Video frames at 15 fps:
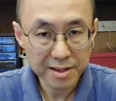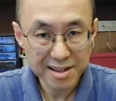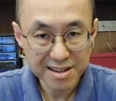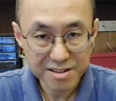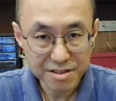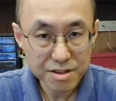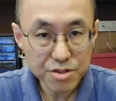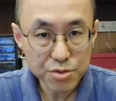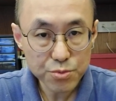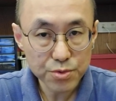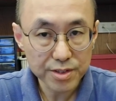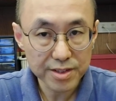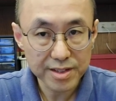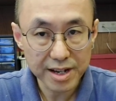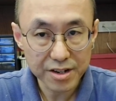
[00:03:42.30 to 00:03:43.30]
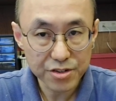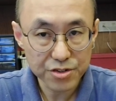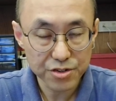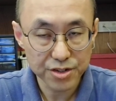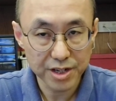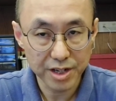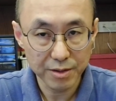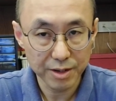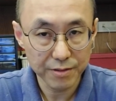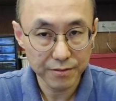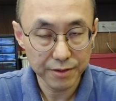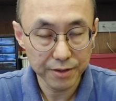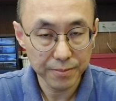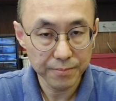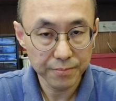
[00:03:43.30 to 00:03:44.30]
This reduction,
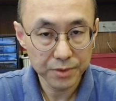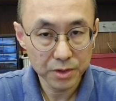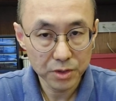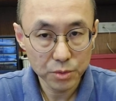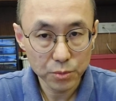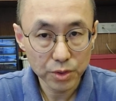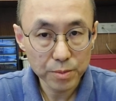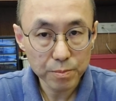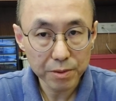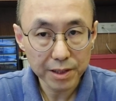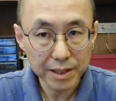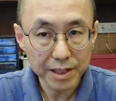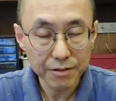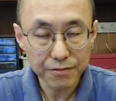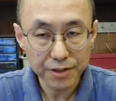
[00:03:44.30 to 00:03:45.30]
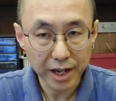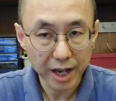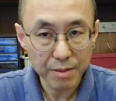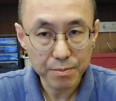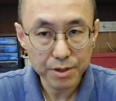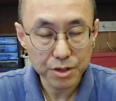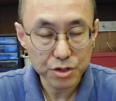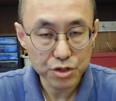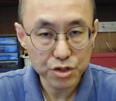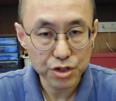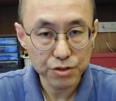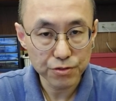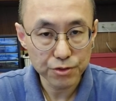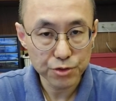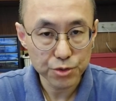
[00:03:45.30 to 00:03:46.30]
however, we believe can be
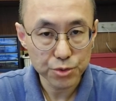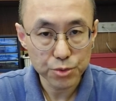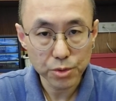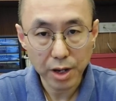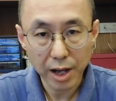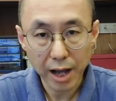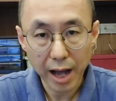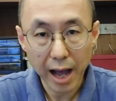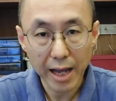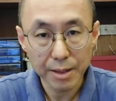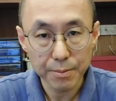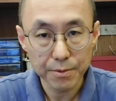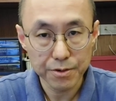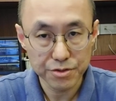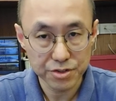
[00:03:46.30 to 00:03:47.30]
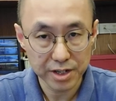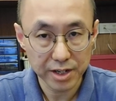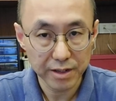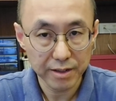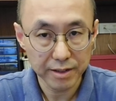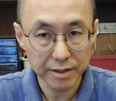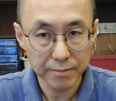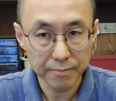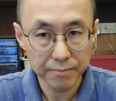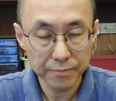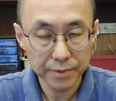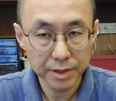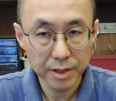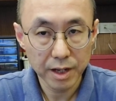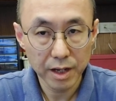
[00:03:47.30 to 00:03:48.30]
achieved through HyperScaling,
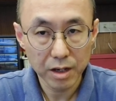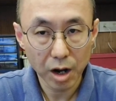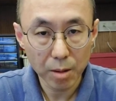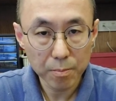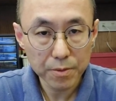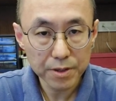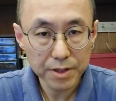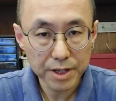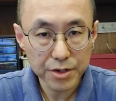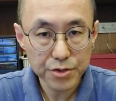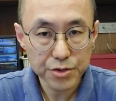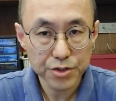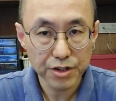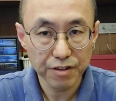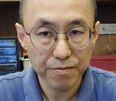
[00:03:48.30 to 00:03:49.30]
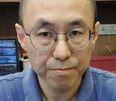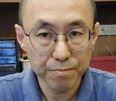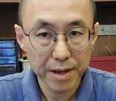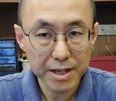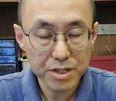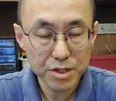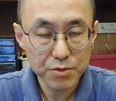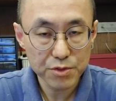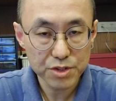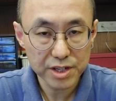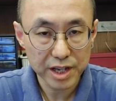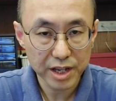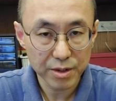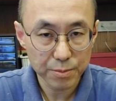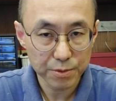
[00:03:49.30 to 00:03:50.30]
a combination of massive
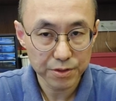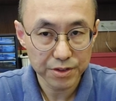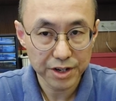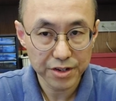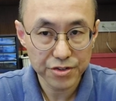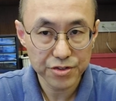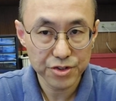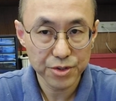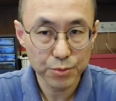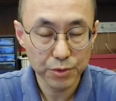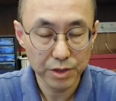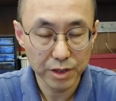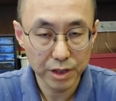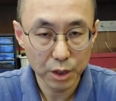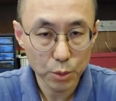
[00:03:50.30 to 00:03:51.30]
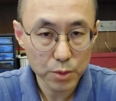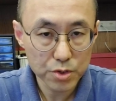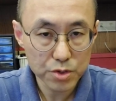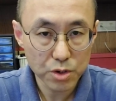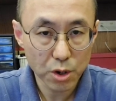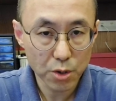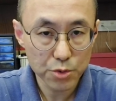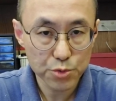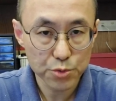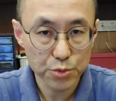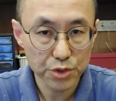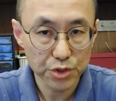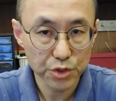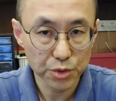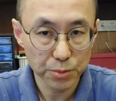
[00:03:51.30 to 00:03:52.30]
scale production with lowest cost
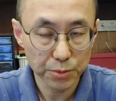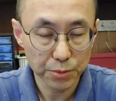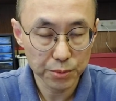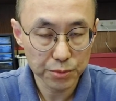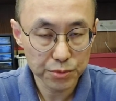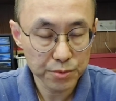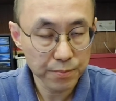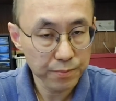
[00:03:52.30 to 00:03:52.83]
renewables,